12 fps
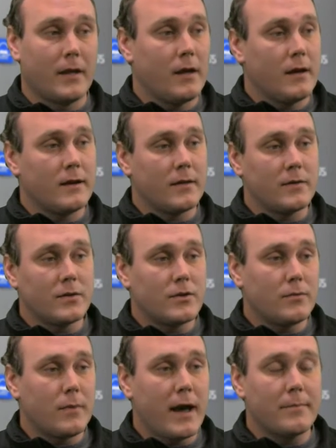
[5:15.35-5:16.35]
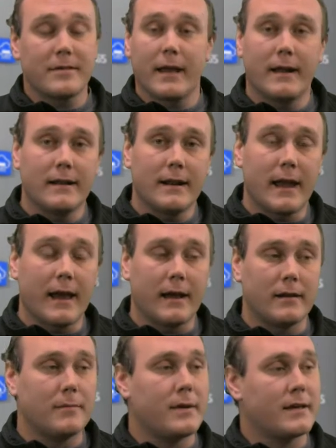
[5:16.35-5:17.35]
Now, these two maps hand in hand
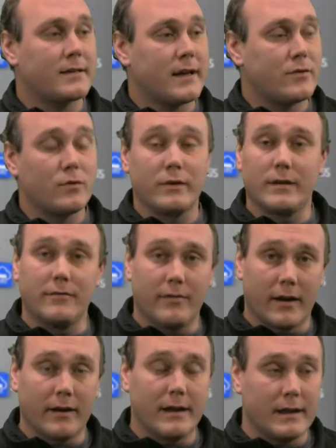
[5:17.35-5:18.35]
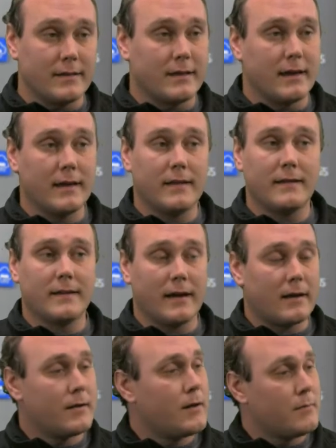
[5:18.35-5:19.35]
make scheduling very easy. They take
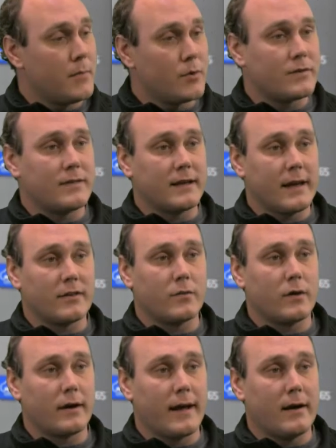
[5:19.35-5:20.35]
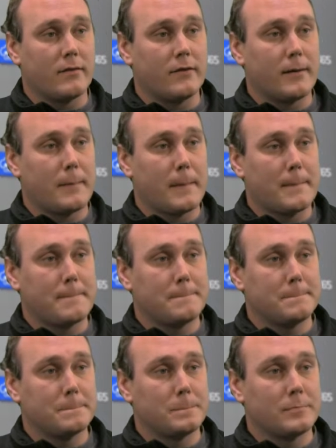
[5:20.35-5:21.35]
most of the guesswork out of it.
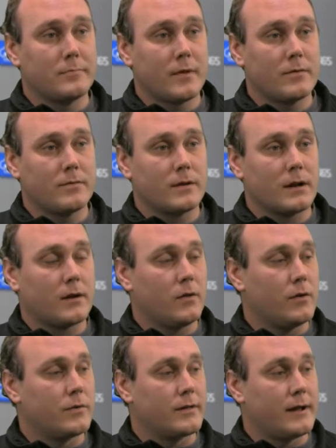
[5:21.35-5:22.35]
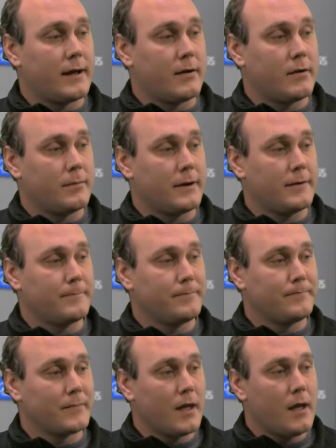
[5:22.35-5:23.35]
Close that out up here.
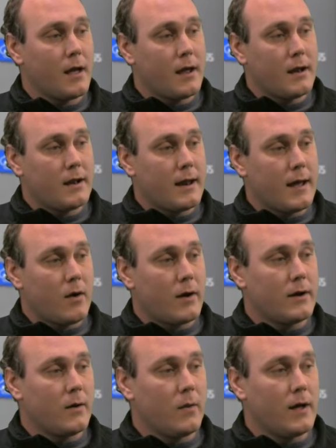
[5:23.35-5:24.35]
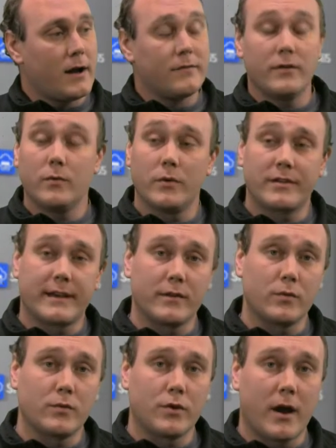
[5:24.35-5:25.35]
Now, I know a lot of you will schedule
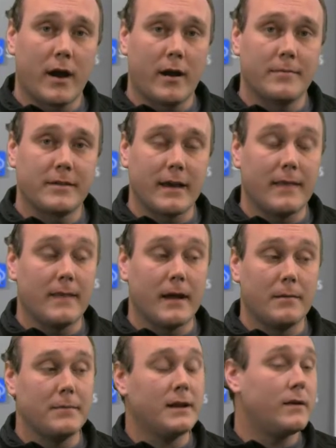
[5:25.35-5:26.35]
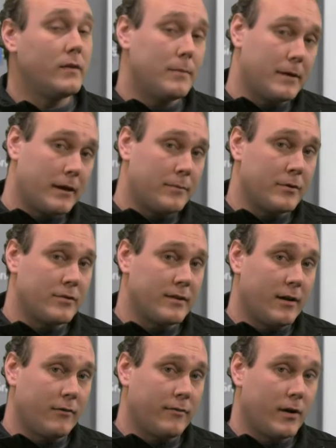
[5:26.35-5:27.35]
jobs and then immediately pick up your
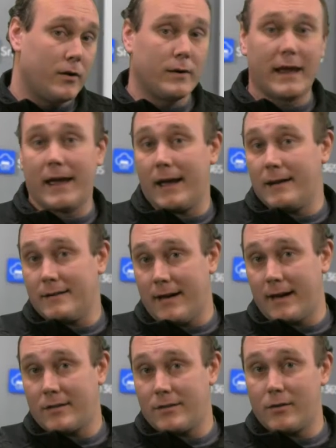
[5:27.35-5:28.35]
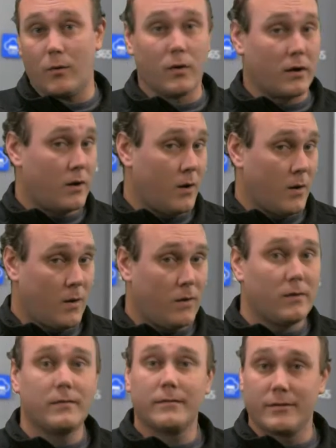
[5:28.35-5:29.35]
cell phone and text or call
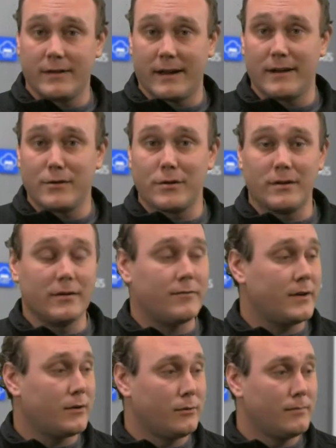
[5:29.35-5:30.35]
your technician in the field.